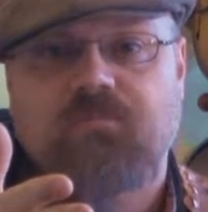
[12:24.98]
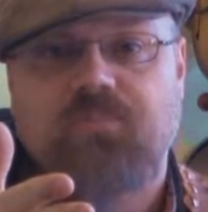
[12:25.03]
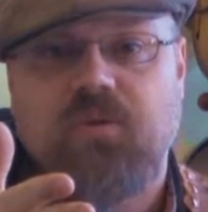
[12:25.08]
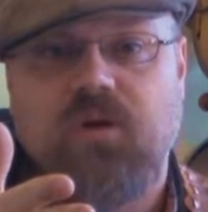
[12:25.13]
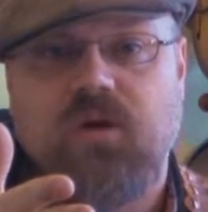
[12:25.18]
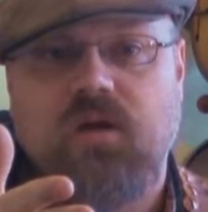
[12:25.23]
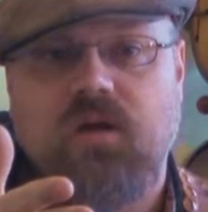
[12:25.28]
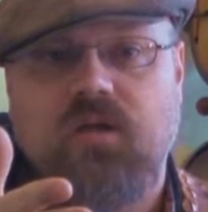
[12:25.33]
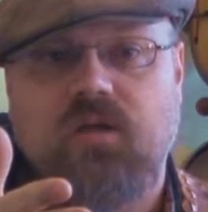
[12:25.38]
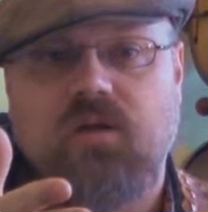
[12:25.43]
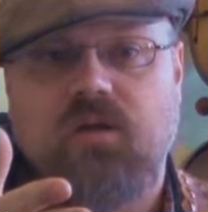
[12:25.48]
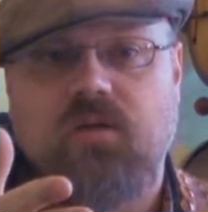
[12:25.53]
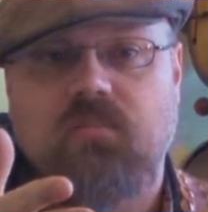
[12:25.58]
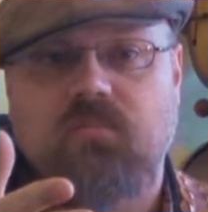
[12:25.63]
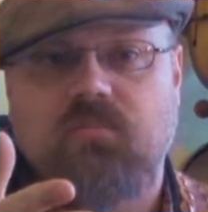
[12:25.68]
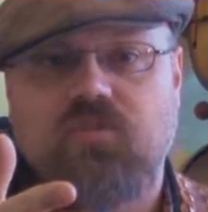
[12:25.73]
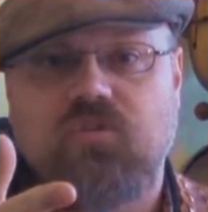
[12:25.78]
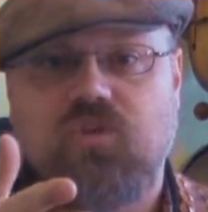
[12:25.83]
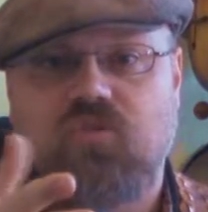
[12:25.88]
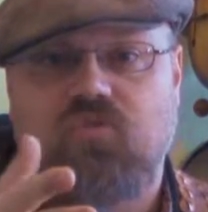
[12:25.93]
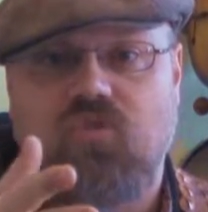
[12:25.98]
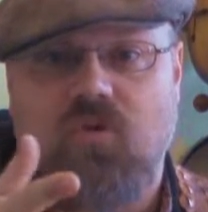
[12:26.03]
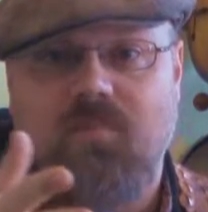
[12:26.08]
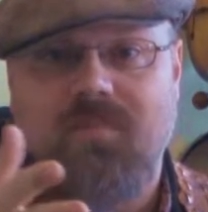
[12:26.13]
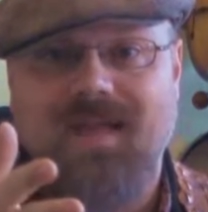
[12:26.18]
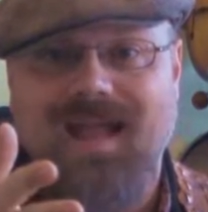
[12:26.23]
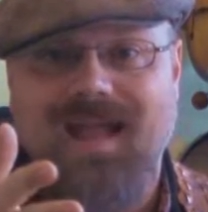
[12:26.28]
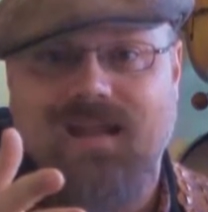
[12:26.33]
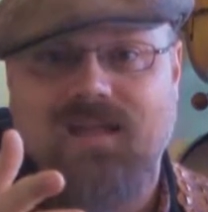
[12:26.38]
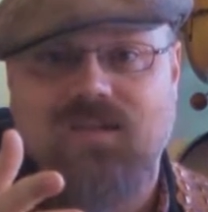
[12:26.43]
but the
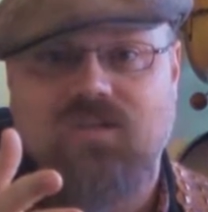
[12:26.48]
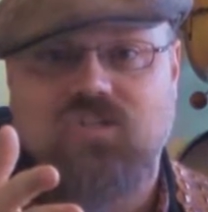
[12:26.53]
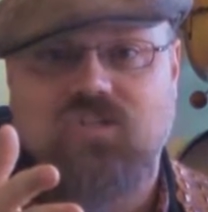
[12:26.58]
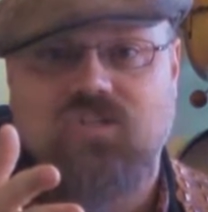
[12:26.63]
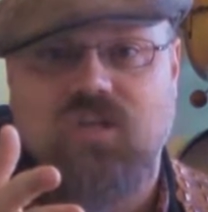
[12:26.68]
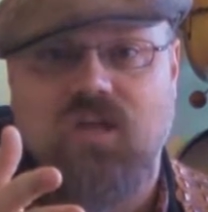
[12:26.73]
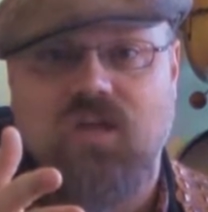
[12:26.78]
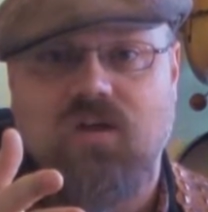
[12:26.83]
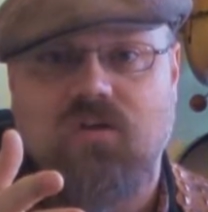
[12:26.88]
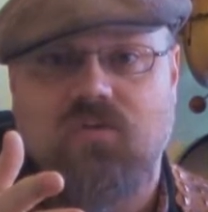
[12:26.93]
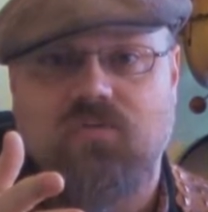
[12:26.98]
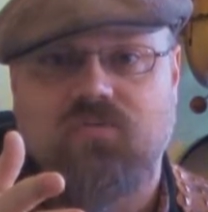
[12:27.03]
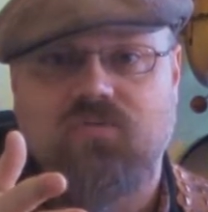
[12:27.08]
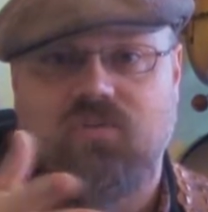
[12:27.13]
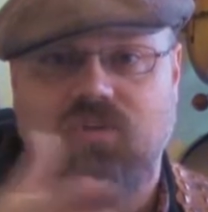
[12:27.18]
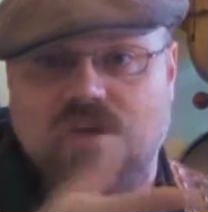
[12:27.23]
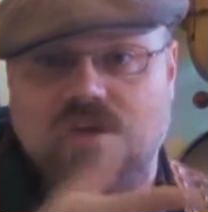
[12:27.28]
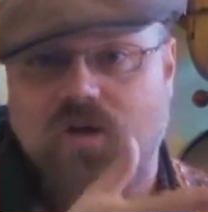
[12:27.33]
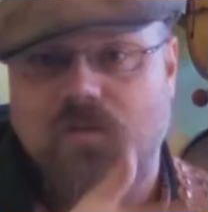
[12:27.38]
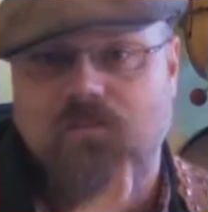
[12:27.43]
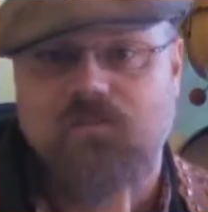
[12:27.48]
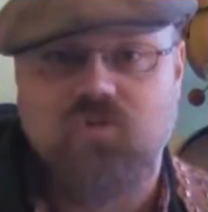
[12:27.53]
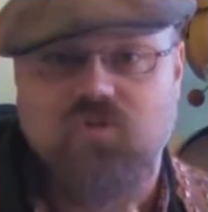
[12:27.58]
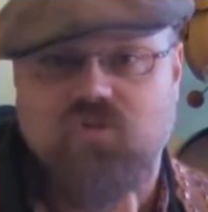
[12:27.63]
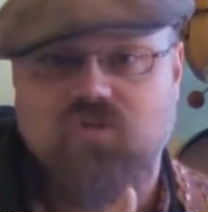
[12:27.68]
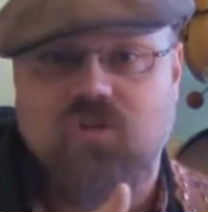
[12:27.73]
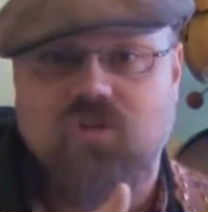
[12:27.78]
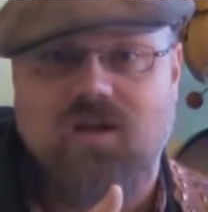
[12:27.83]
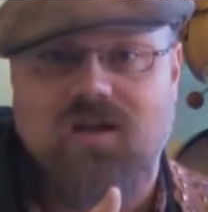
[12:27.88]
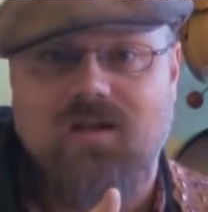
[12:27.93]
chromatic scale to help you
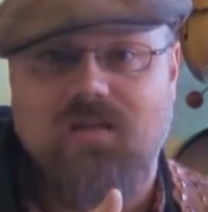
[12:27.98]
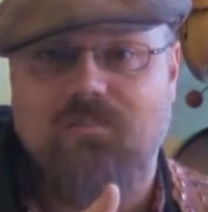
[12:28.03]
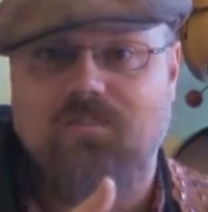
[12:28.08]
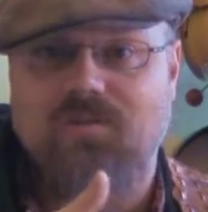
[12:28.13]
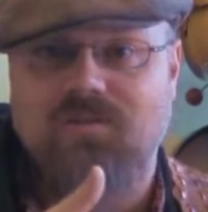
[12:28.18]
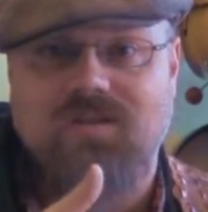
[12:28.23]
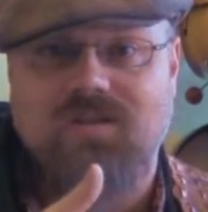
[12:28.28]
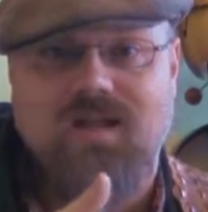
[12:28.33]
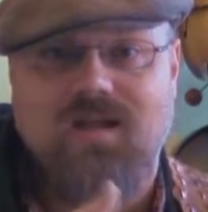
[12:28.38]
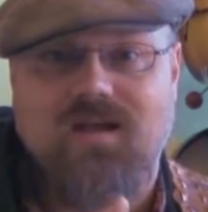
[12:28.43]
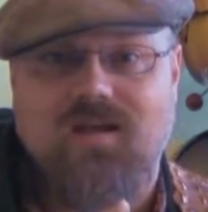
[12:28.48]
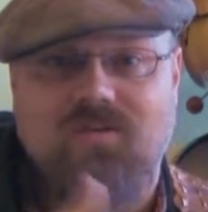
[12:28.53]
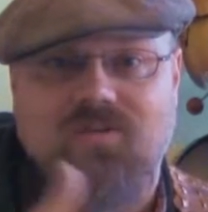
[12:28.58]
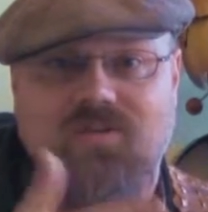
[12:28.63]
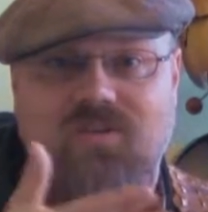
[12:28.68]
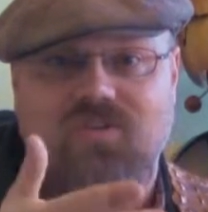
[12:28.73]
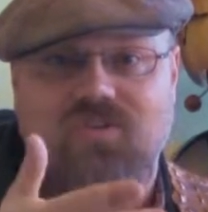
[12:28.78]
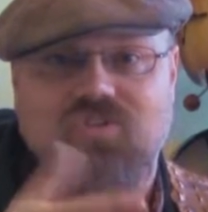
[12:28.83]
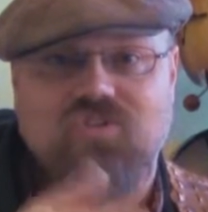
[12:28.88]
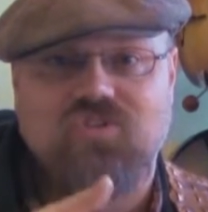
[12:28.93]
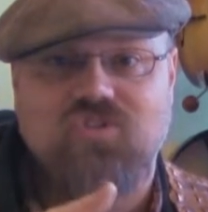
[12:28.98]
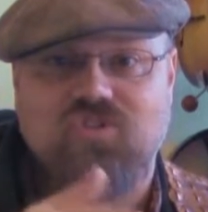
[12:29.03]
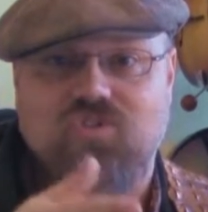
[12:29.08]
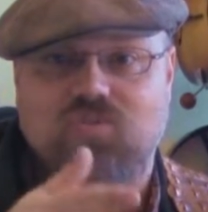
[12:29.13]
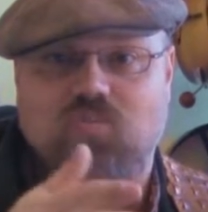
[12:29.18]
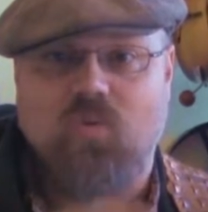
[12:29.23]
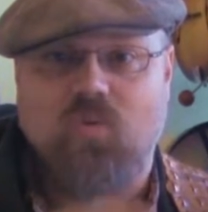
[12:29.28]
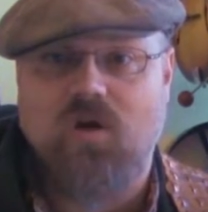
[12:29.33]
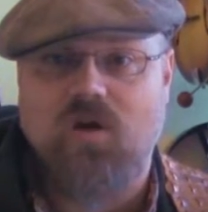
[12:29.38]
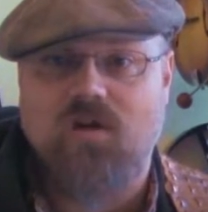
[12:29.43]
slide up and down is
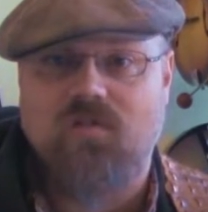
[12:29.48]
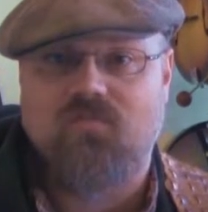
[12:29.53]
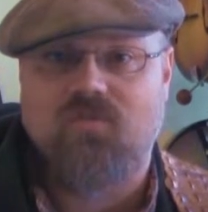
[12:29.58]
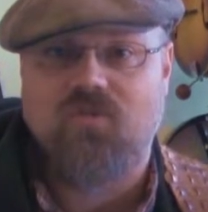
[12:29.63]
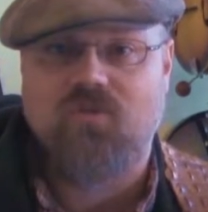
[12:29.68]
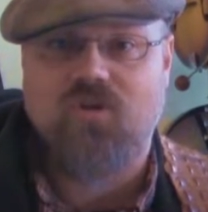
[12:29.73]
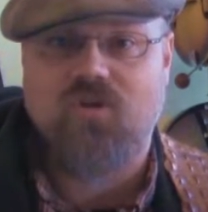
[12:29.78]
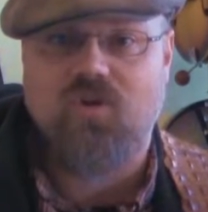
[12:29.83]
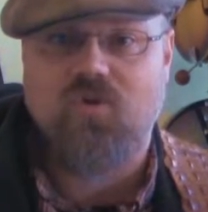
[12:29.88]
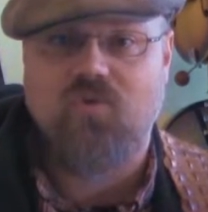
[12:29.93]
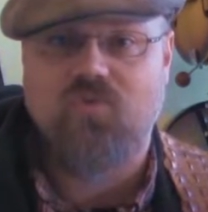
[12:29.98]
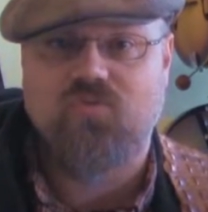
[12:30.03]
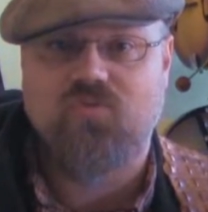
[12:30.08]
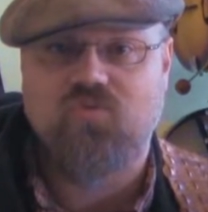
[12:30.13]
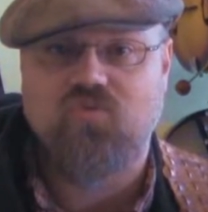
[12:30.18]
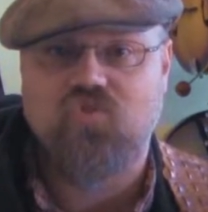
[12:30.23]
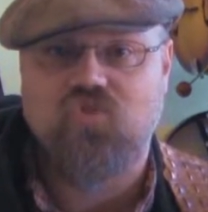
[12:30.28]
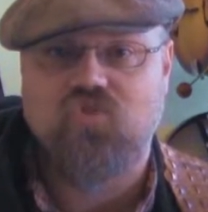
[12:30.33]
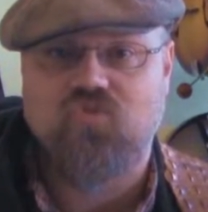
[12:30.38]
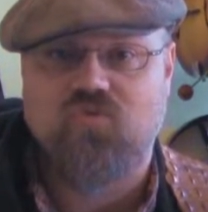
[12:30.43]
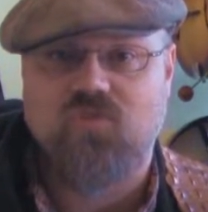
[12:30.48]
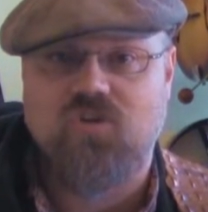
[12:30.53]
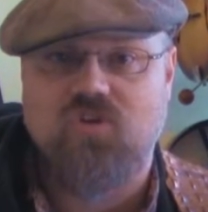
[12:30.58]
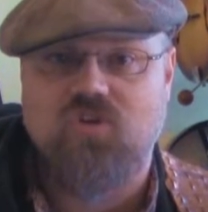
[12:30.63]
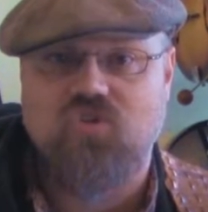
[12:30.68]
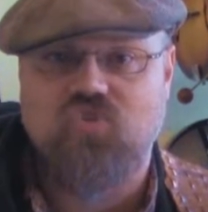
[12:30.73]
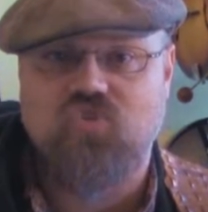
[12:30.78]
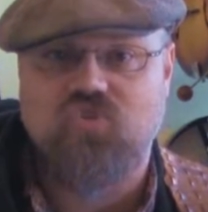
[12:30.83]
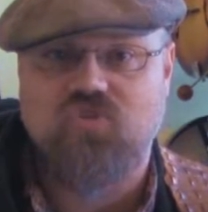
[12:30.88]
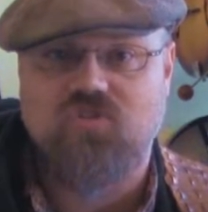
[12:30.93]
just whatever note the string
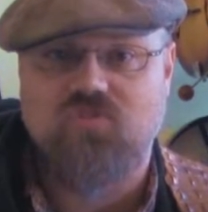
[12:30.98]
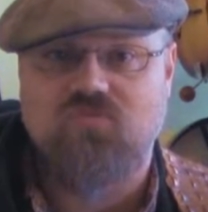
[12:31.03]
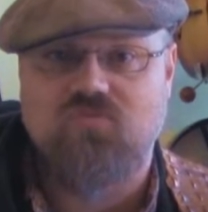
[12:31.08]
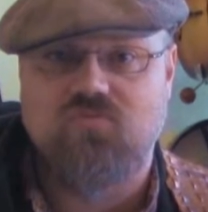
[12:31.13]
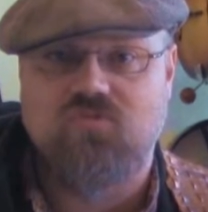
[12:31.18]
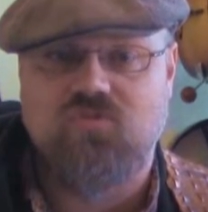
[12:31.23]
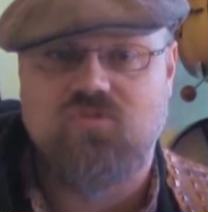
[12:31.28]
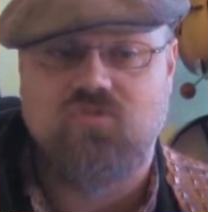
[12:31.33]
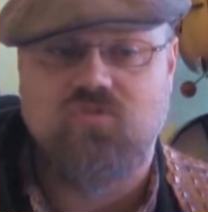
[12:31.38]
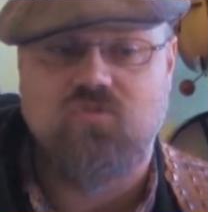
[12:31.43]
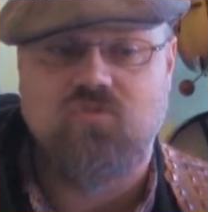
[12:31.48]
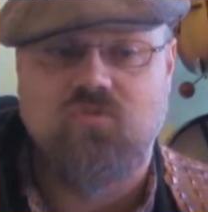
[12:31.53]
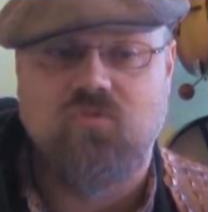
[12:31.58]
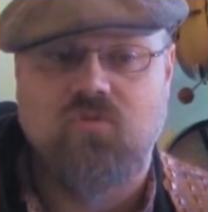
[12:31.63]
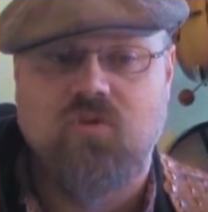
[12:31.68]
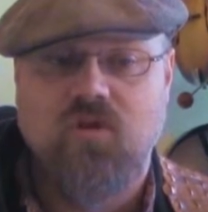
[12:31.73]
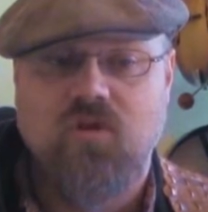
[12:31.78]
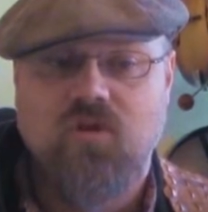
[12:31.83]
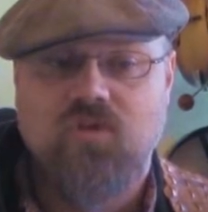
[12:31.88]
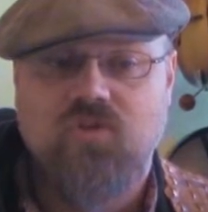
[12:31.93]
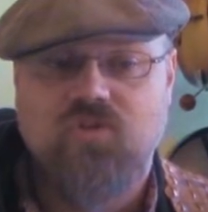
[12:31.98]
is tuned to.